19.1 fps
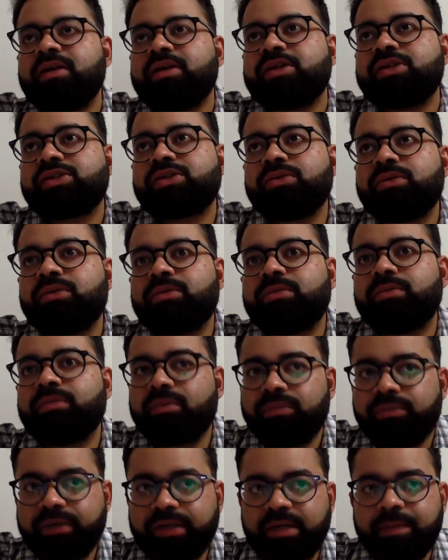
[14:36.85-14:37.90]
So
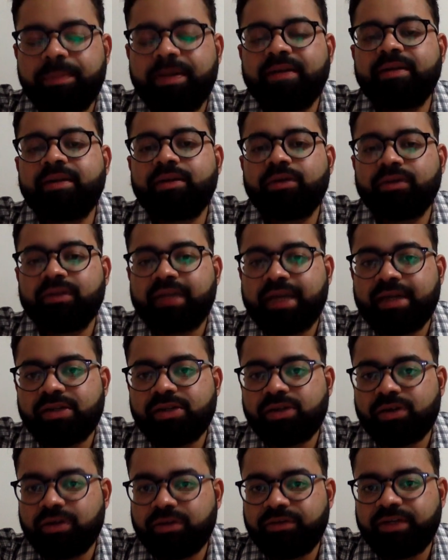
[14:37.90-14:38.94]
we depended on that
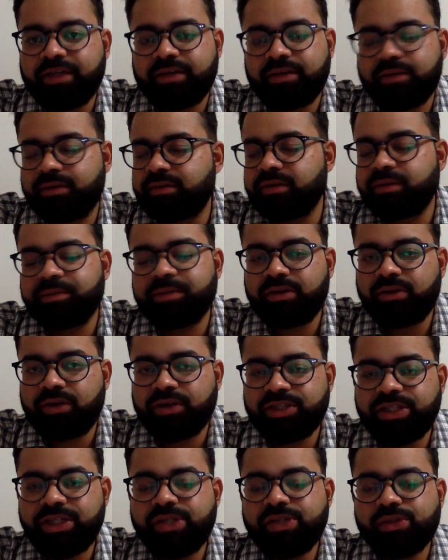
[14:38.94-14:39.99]
sort of
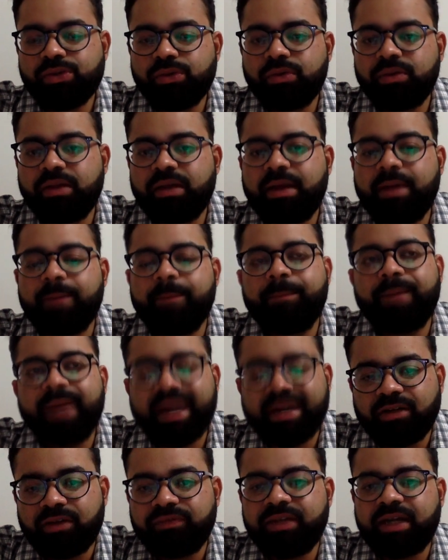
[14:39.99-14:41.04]
terminology. So the
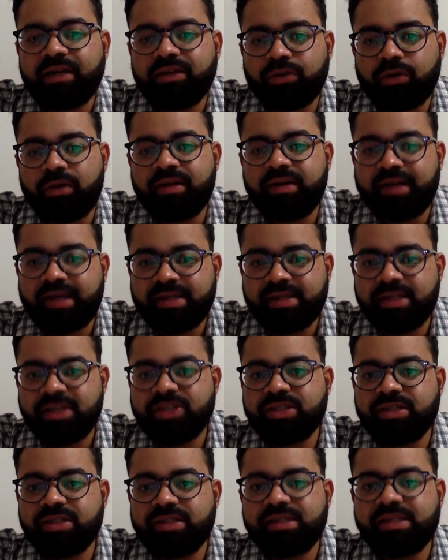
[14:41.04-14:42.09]
impact of that
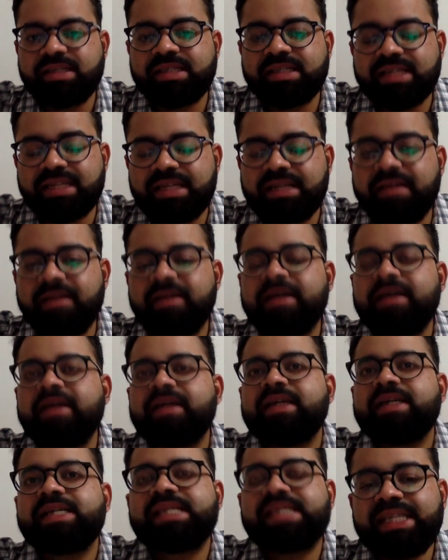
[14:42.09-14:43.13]
colonization is still
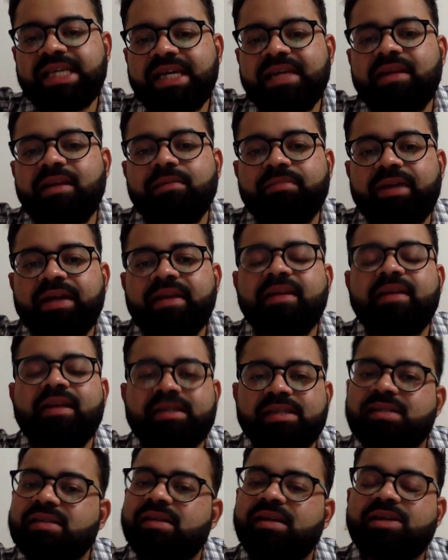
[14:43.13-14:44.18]
seen in many
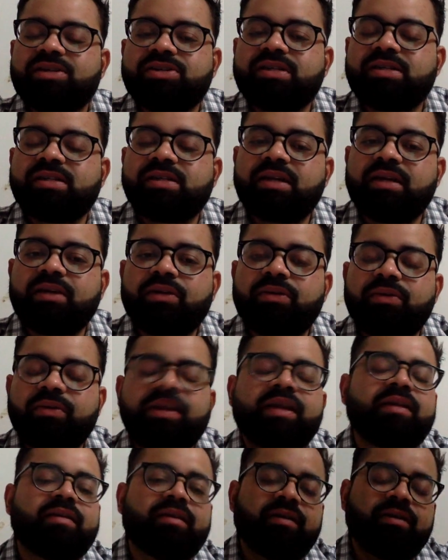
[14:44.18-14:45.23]
legislations,
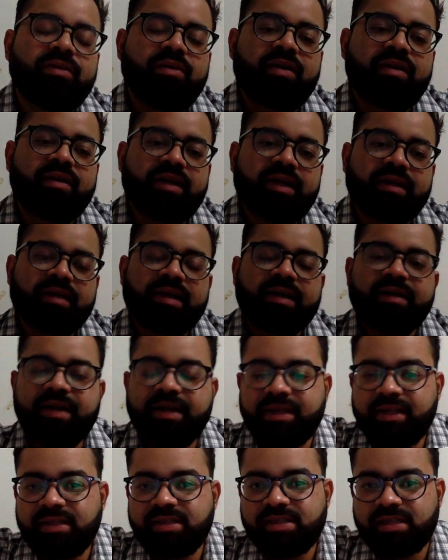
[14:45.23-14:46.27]
including Indian Contract Act
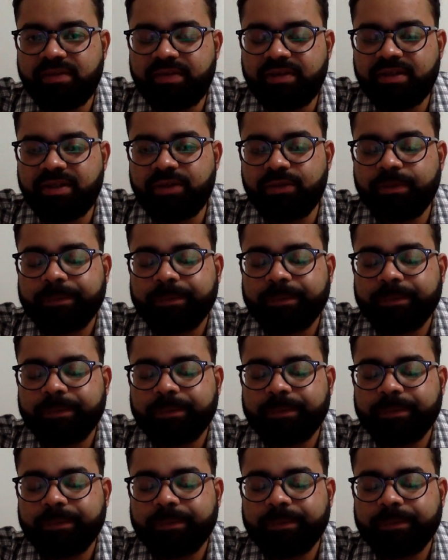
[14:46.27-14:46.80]
1872.